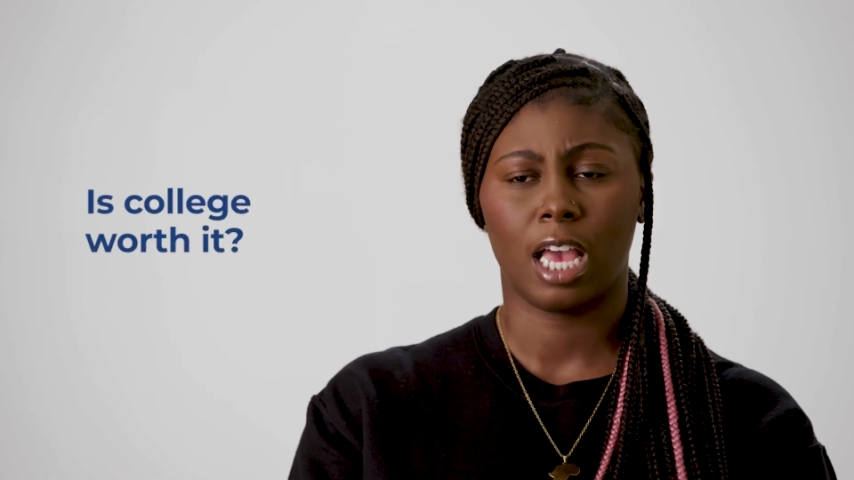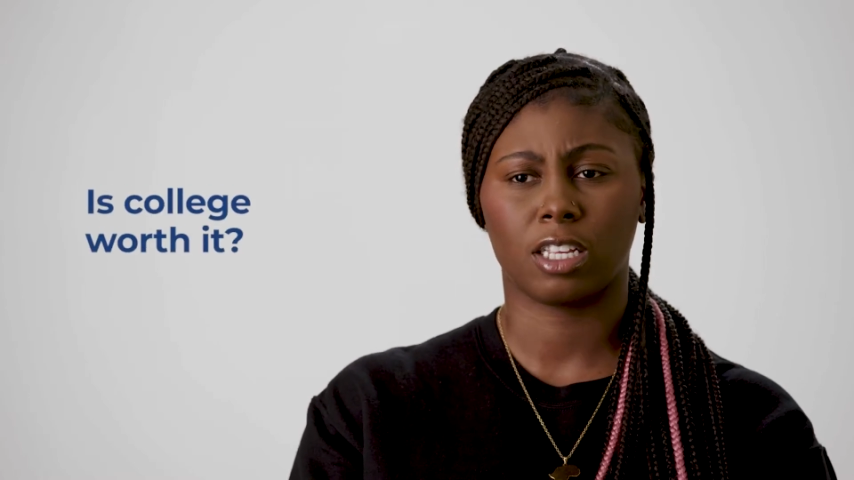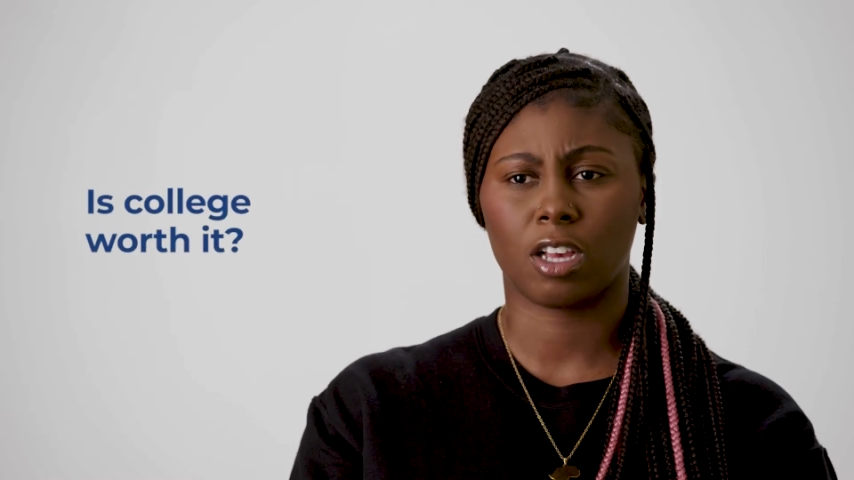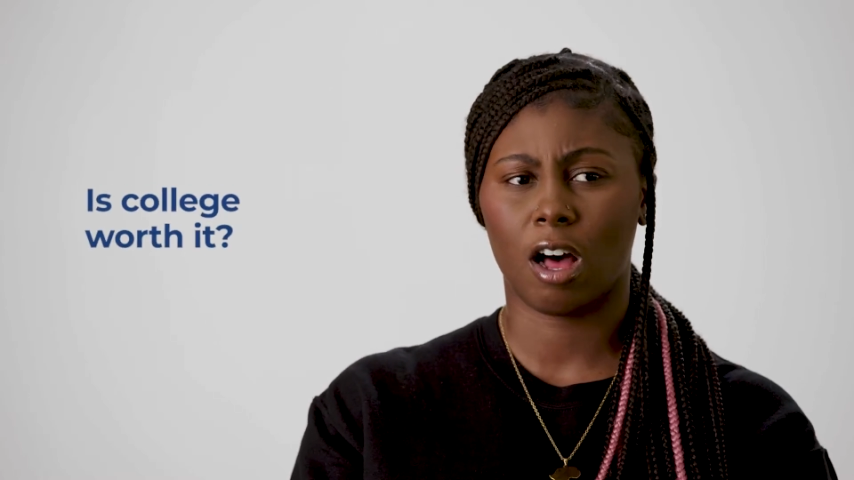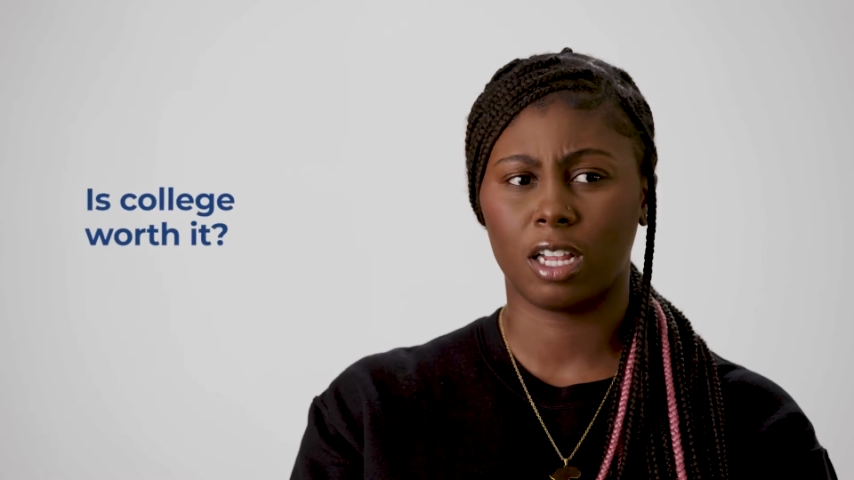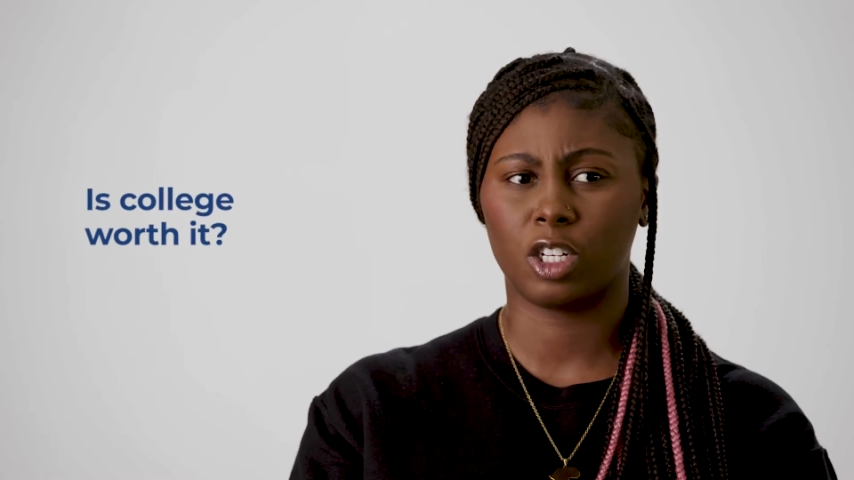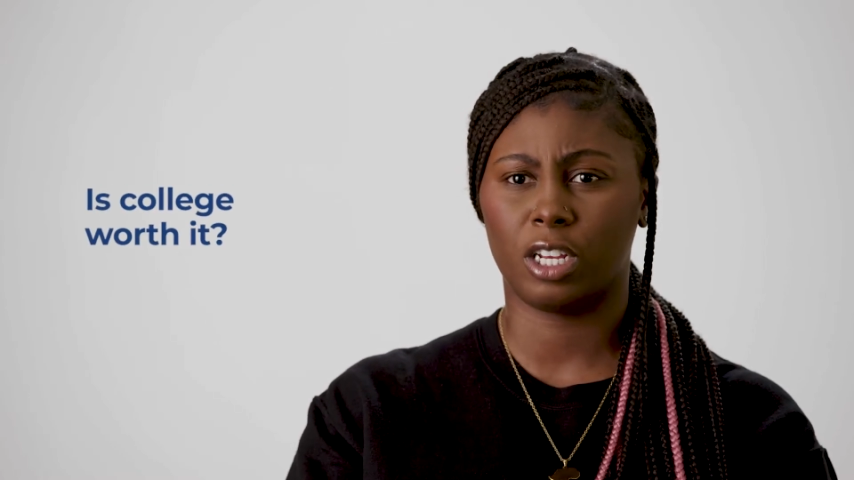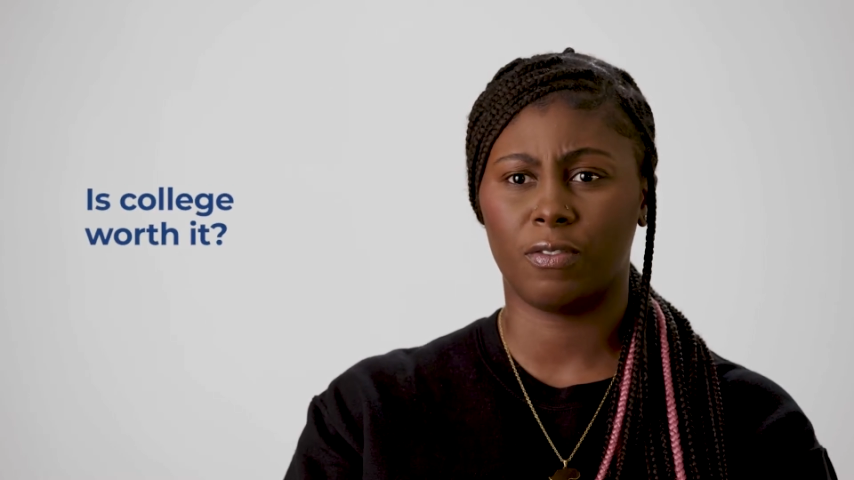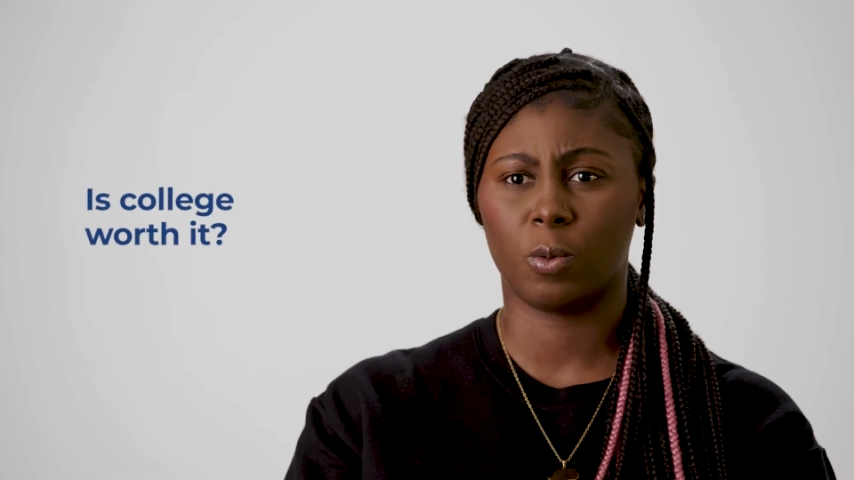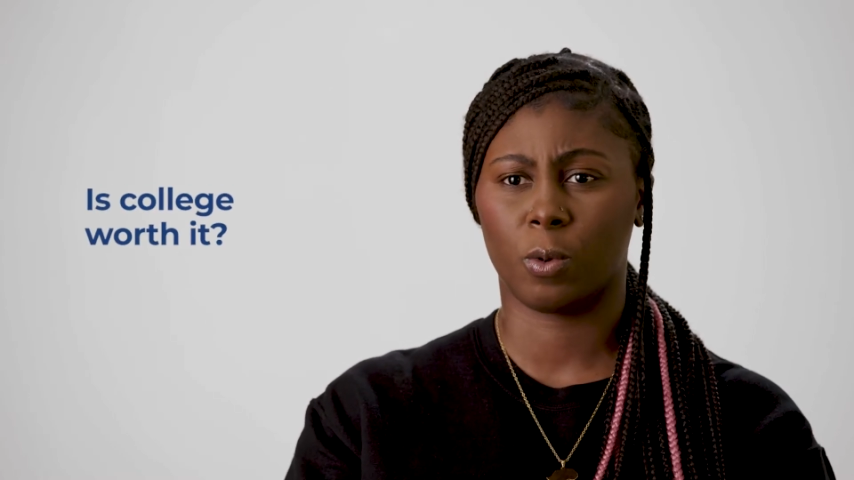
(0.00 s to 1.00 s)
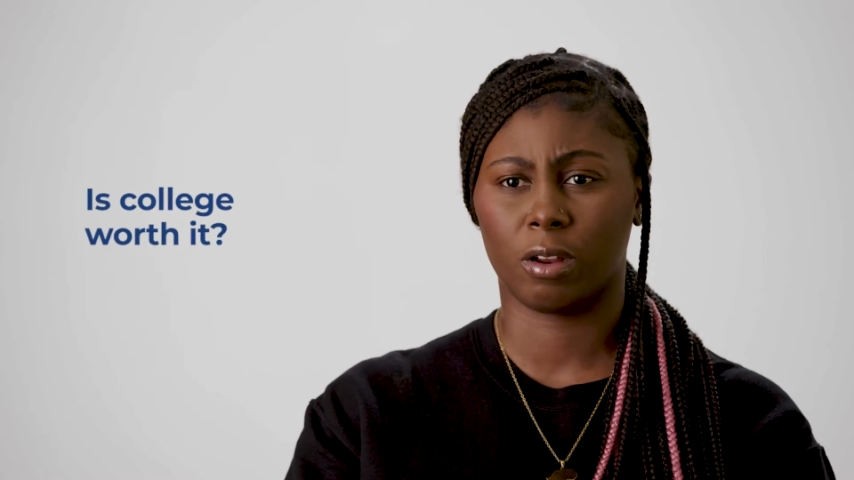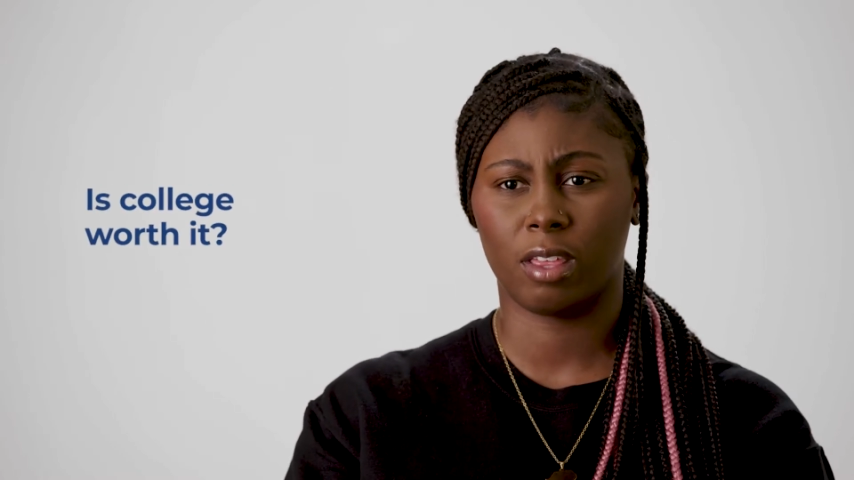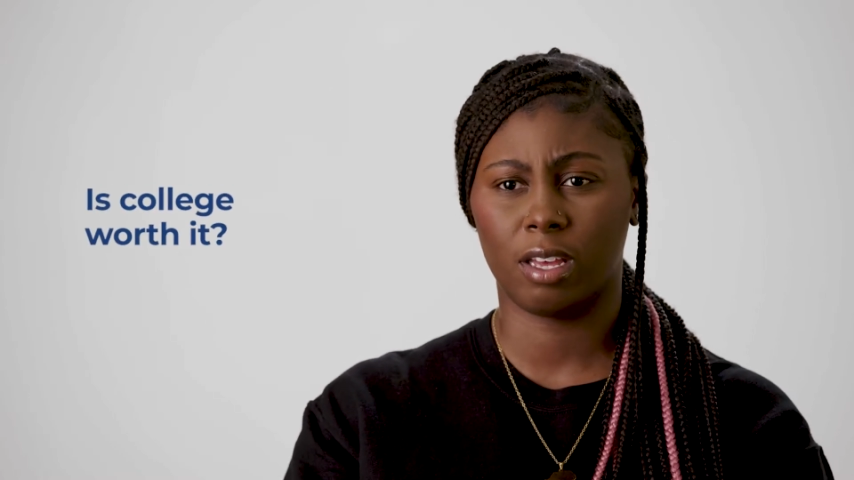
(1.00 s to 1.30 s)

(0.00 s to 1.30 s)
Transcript: is college even worth